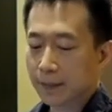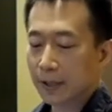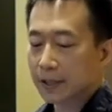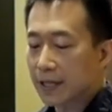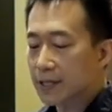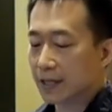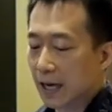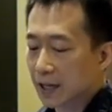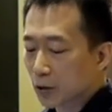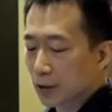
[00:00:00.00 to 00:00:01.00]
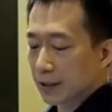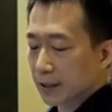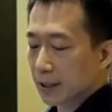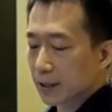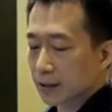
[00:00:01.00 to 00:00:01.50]
Then there's a keynote
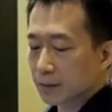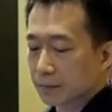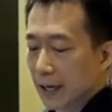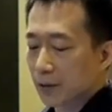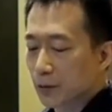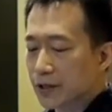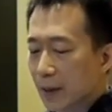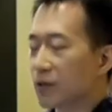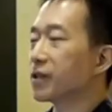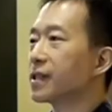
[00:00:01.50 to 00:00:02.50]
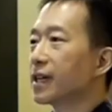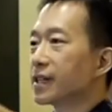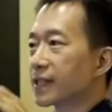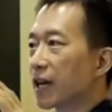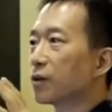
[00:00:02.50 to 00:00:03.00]
mic which captures
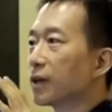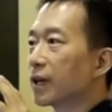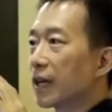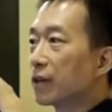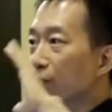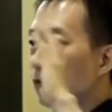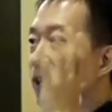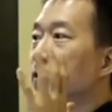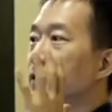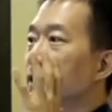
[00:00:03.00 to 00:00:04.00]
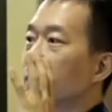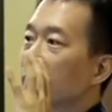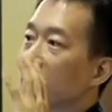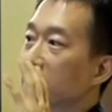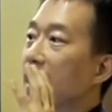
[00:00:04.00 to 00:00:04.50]
sound in front of it but
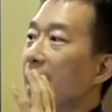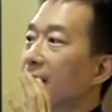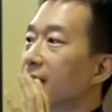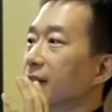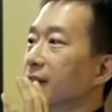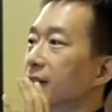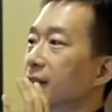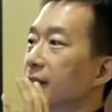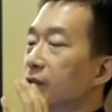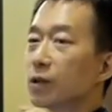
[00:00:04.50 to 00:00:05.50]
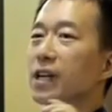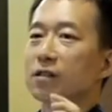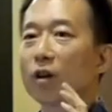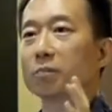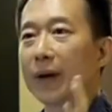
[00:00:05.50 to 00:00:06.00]
not behind it. So that's
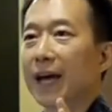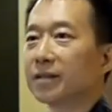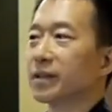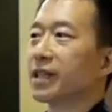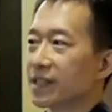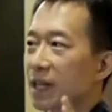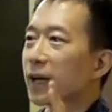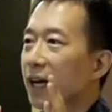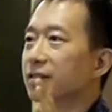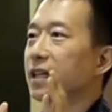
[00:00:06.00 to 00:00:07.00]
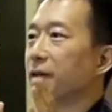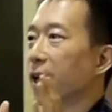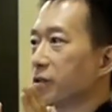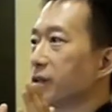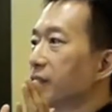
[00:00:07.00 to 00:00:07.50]
not bad. There's some kind of
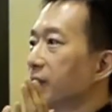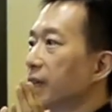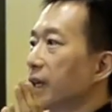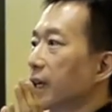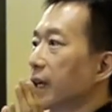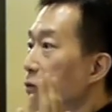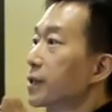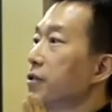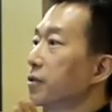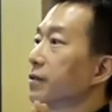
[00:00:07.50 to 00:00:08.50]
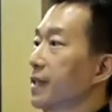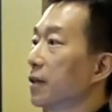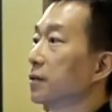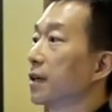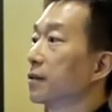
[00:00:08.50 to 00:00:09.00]
directional acquisition of
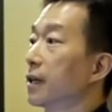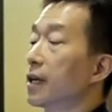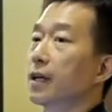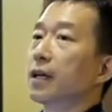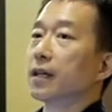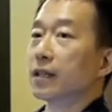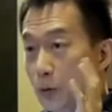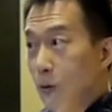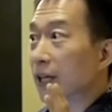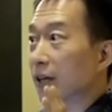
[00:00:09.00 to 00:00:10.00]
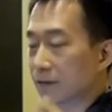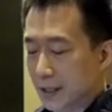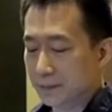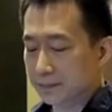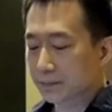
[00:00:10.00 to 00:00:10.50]
sound now. That's good enough,
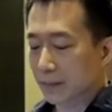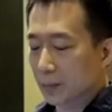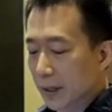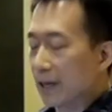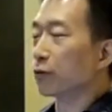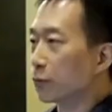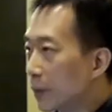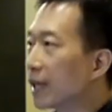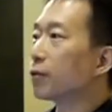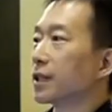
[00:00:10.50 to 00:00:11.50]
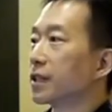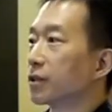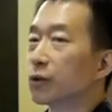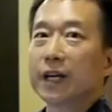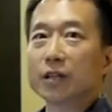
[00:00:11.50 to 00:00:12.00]
right? But if you really wanted
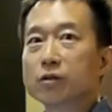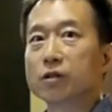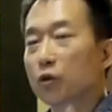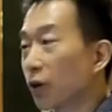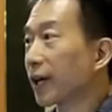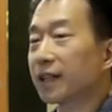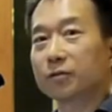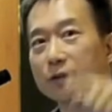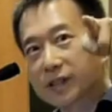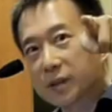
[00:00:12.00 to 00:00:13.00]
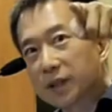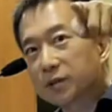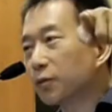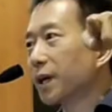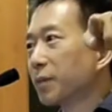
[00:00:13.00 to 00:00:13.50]
to, you can use a shotgun, which is similar
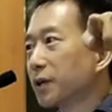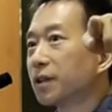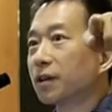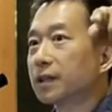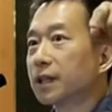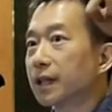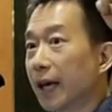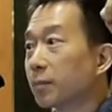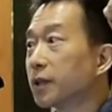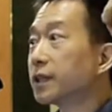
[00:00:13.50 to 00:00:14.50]
to what I mounted on the camera.